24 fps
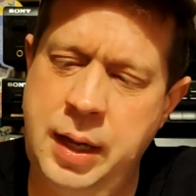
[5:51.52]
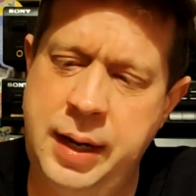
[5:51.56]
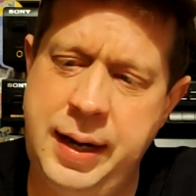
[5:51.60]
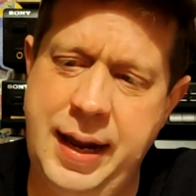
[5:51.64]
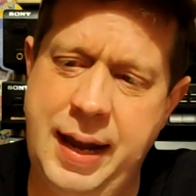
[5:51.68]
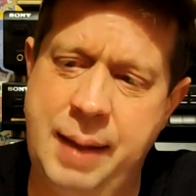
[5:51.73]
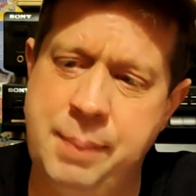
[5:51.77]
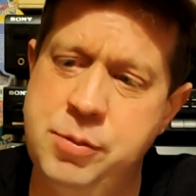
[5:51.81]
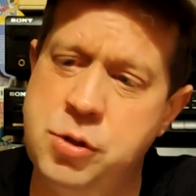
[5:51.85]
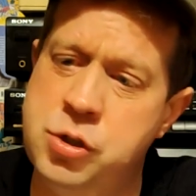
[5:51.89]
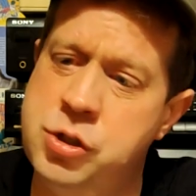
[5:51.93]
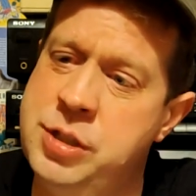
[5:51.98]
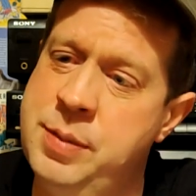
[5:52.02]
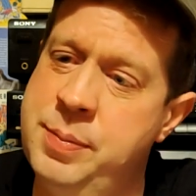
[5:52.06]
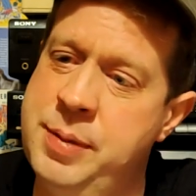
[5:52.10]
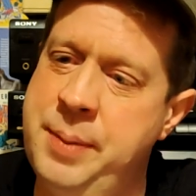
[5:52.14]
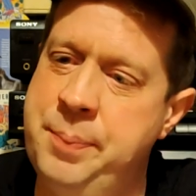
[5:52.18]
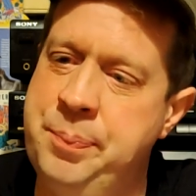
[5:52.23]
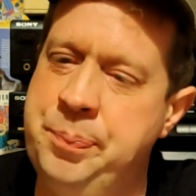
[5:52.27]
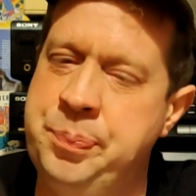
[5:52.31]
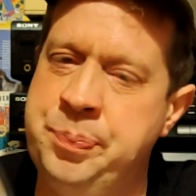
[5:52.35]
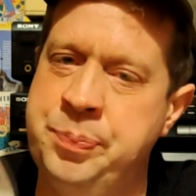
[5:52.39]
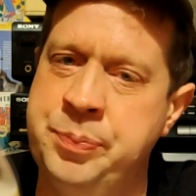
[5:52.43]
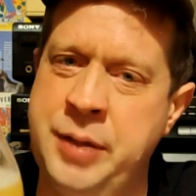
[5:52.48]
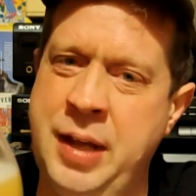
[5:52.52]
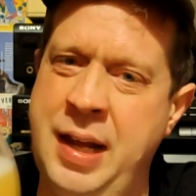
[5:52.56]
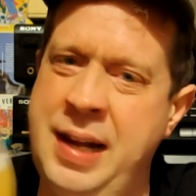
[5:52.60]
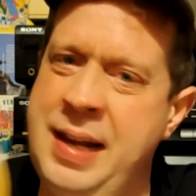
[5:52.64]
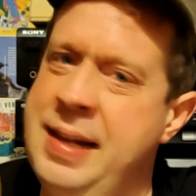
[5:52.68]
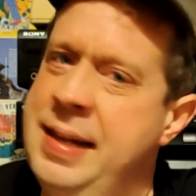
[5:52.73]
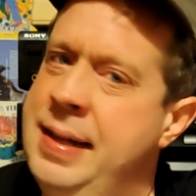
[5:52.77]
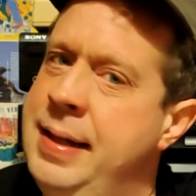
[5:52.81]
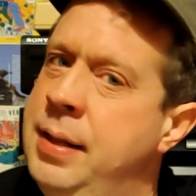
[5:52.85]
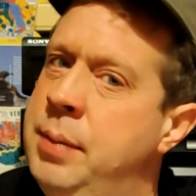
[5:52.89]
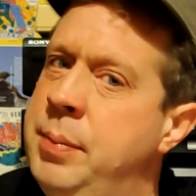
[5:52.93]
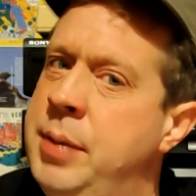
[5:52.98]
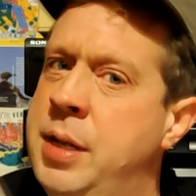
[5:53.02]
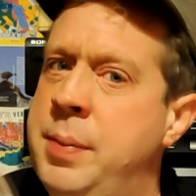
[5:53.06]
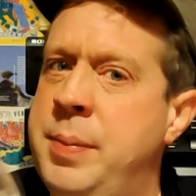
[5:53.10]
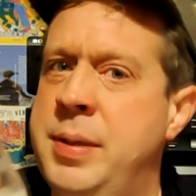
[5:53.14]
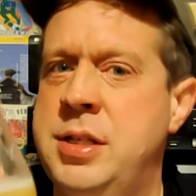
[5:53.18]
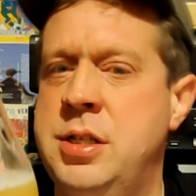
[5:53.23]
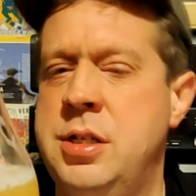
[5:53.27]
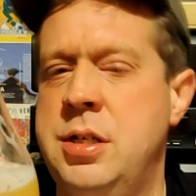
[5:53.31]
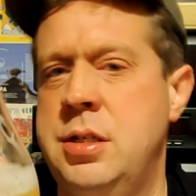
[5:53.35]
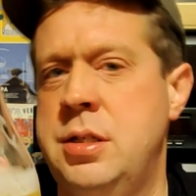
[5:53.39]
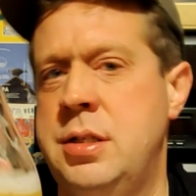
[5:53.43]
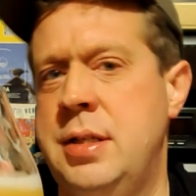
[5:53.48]
And I am just sipping it and get a little bit of
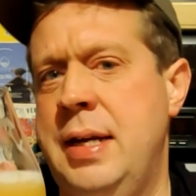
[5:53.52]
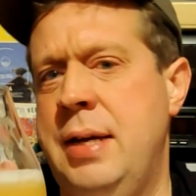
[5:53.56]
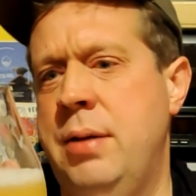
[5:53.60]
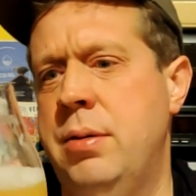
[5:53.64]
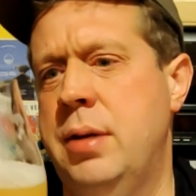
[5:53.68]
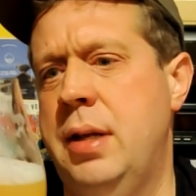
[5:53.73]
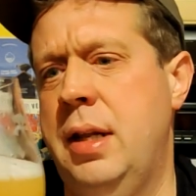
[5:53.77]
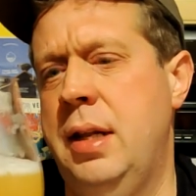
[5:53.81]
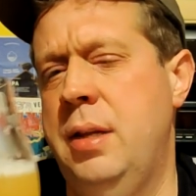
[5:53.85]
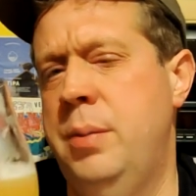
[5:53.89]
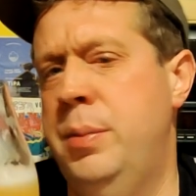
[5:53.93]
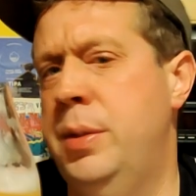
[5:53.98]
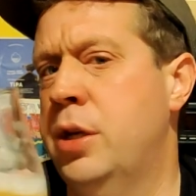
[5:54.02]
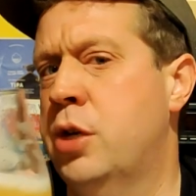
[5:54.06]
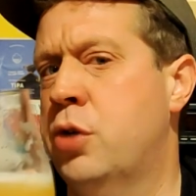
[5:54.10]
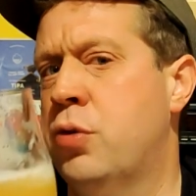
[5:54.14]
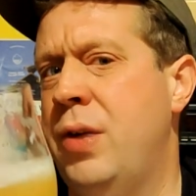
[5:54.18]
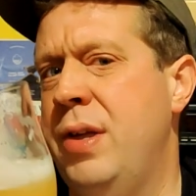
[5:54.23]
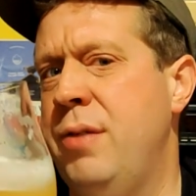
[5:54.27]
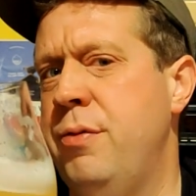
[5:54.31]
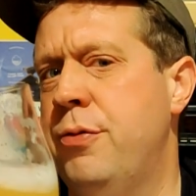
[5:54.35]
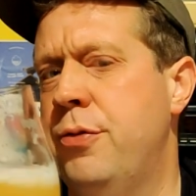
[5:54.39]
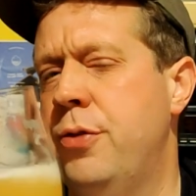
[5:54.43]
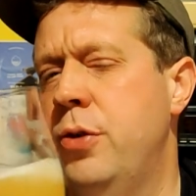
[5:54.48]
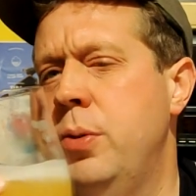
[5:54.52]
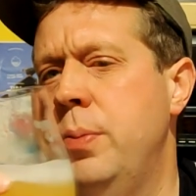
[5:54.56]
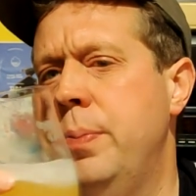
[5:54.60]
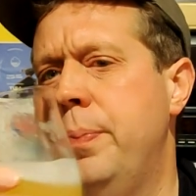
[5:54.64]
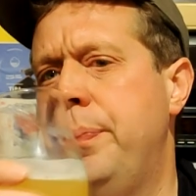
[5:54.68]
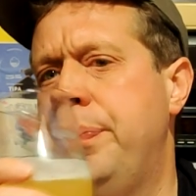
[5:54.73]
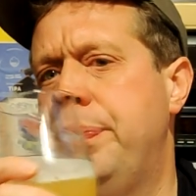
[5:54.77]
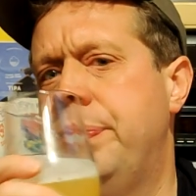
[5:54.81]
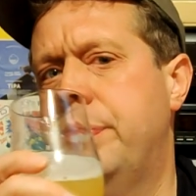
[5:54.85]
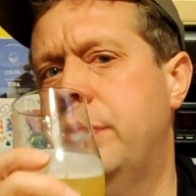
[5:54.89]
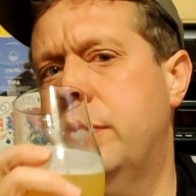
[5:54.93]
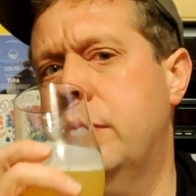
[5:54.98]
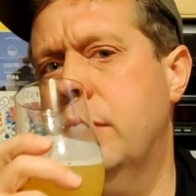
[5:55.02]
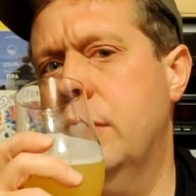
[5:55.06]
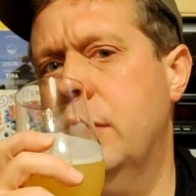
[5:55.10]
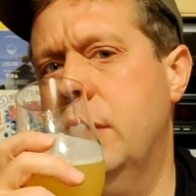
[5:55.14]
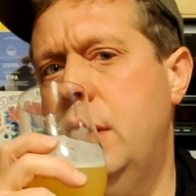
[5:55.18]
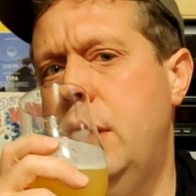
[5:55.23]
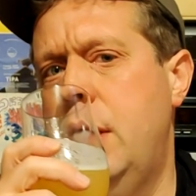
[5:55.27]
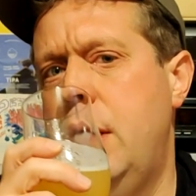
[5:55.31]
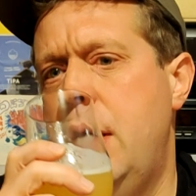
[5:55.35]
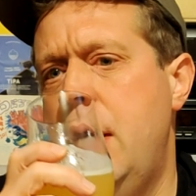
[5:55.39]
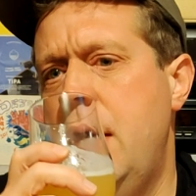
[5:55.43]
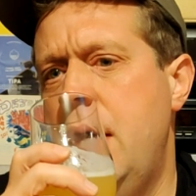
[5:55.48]
bitterness now, get a little bit of grapefruit.
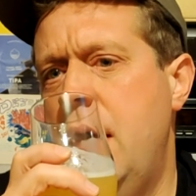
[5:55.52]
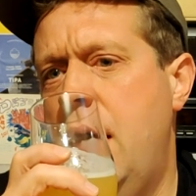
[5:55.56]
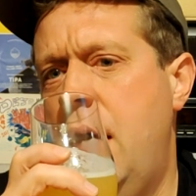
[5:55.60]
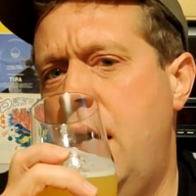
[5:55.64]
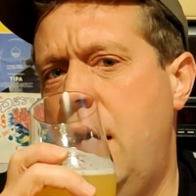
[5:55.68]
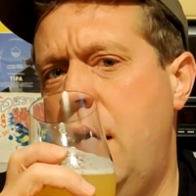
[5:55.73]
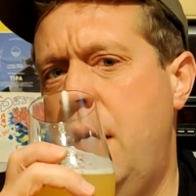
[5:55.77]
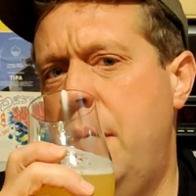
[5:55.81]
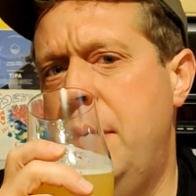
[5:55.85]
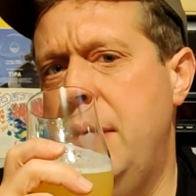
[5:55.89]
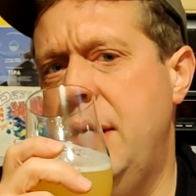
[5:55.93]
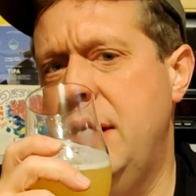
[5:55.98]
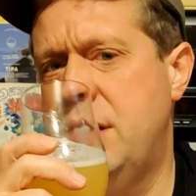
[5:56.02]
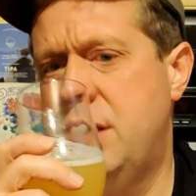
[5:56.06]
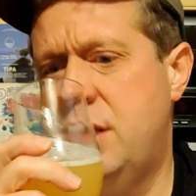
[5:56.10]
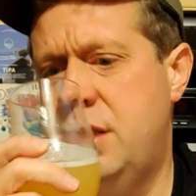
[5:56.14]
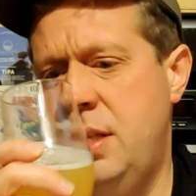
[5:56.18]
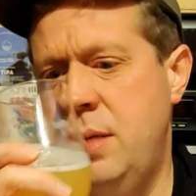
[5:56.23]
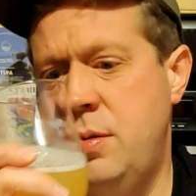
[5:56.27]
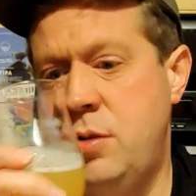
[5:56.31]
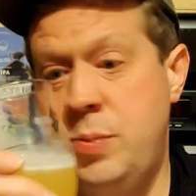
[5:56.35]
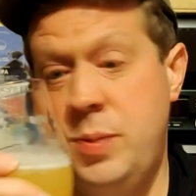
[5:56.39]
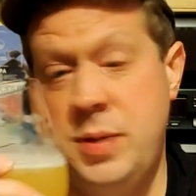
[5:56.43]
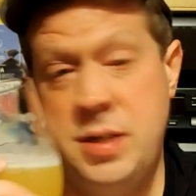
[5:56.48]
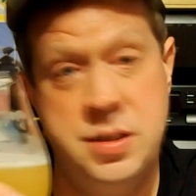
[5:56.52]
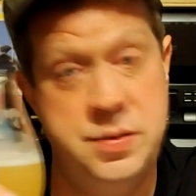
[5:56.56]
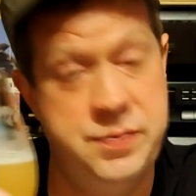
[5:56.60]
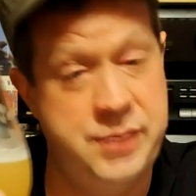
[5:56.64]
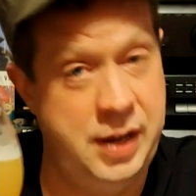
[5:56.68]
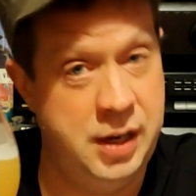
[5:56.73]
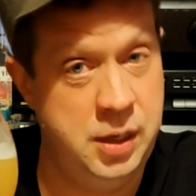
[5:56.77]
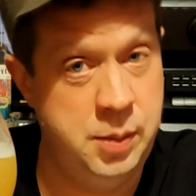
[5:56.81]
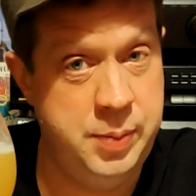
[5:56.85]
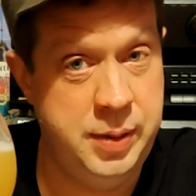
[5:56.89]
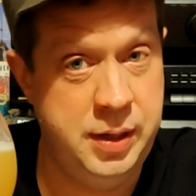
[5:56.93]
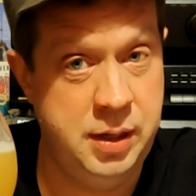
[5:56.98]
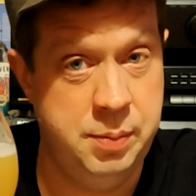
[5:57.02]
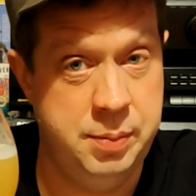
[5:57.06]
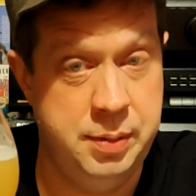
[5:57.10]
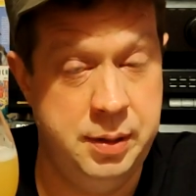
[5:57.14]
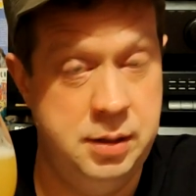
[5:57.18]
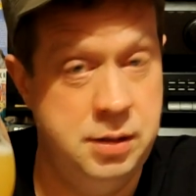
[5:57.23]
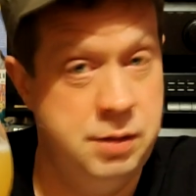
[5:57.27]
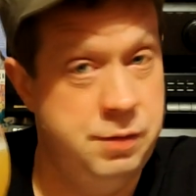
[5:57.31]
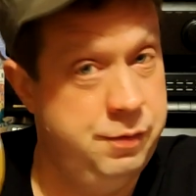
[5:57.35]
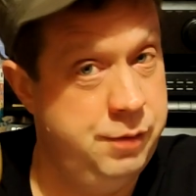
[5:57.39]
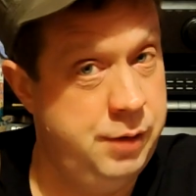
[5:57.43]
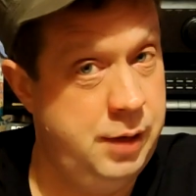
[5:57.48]
It seems to be developing a
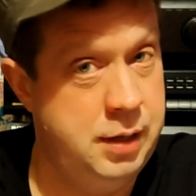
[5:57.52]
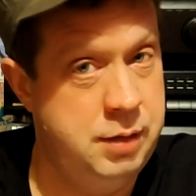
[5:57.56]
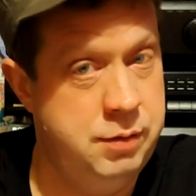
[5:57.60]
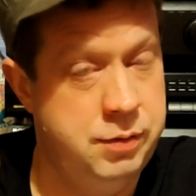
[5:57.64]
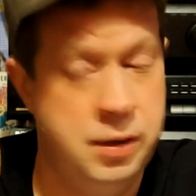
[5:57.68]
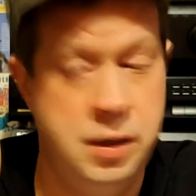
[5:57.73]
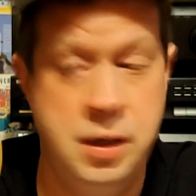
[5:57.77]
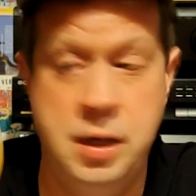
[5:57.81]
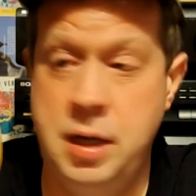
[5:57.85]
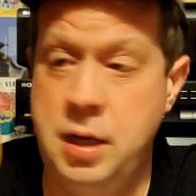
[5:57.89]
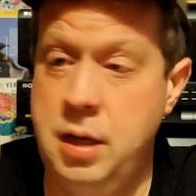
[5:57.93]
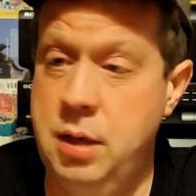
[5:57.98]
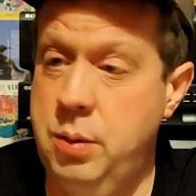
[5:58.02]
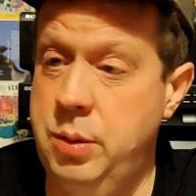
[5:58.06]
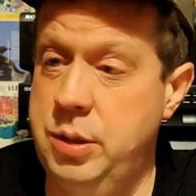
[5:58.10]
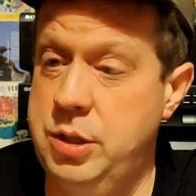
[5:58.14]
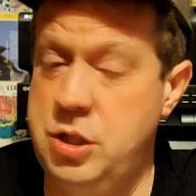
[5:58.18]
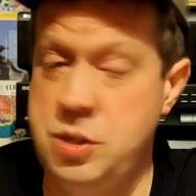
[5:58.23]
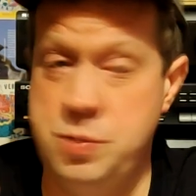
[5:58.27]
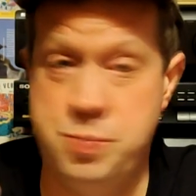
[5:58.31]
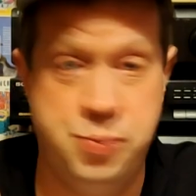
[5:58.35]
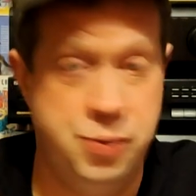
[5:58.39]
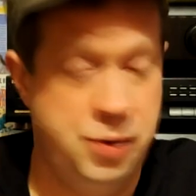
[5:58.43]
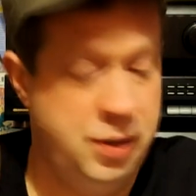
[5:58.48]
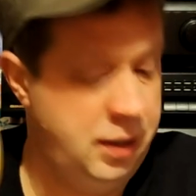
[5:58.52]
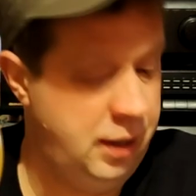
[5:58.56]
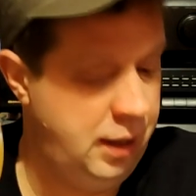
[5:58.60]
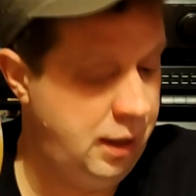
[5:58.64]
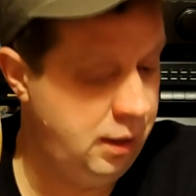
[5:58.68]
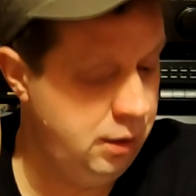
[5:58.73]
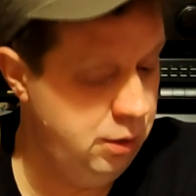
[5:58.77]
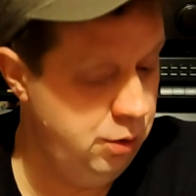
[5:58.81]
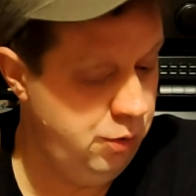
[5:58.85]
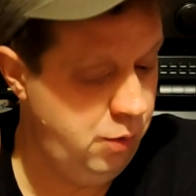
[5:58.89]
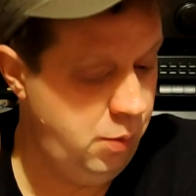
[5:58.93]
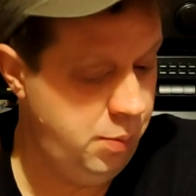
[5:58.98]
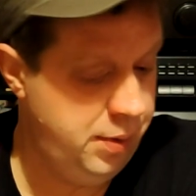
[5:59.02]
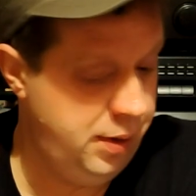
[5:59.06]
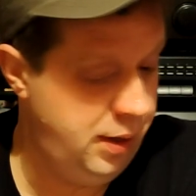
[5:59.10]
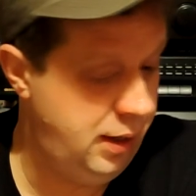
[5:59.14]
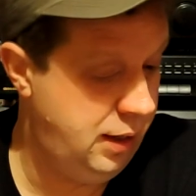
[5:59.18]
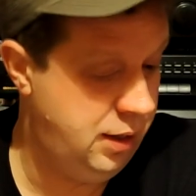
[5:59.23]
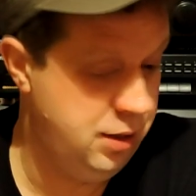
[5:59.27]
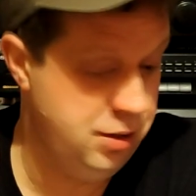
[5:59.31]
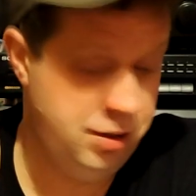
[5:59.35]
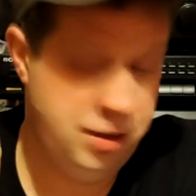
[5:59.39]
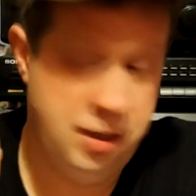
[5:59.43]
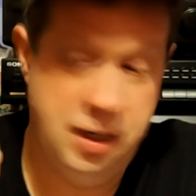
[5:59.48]
bit, the flavour, which is brilliant. I love a
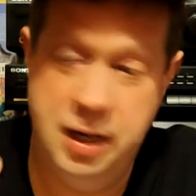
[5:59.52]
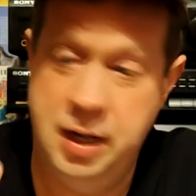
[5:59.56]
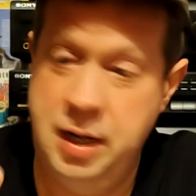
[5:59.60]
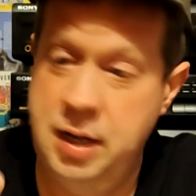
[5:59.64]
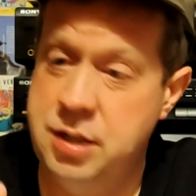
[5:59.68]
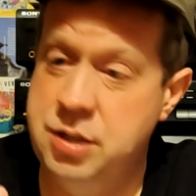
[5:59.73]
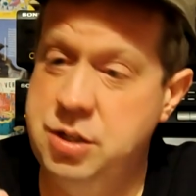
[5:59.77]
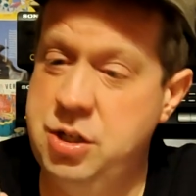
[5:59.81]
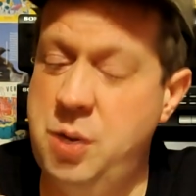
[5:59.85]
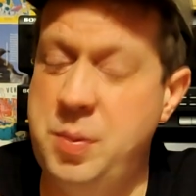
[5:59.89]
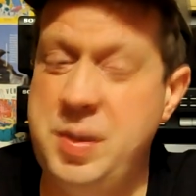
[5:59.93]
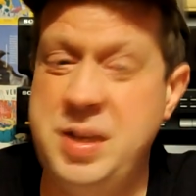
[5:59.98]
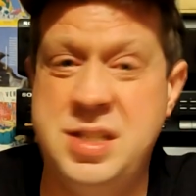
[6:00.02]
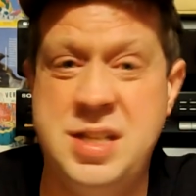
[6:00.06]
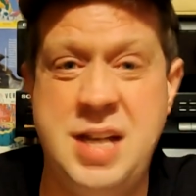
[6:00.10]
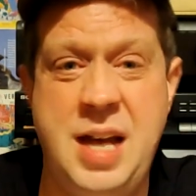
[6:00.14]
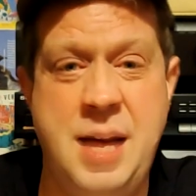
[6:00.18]
beer because so many